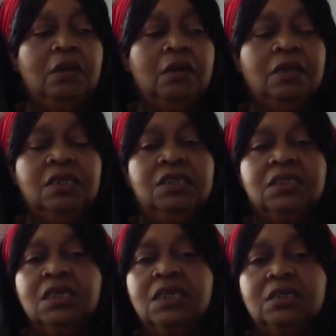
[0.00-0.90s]
an
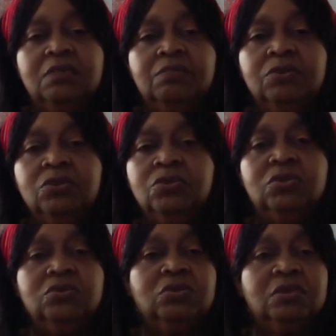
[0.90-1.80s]
executive
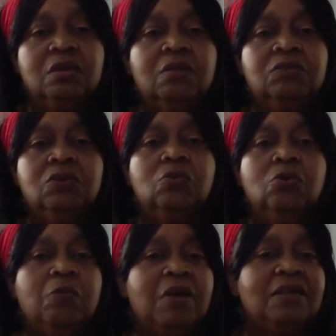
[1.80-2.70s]
producer or something, or
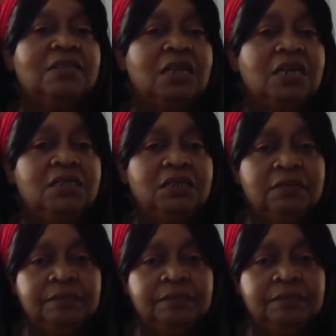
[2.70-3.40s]
work backstage, and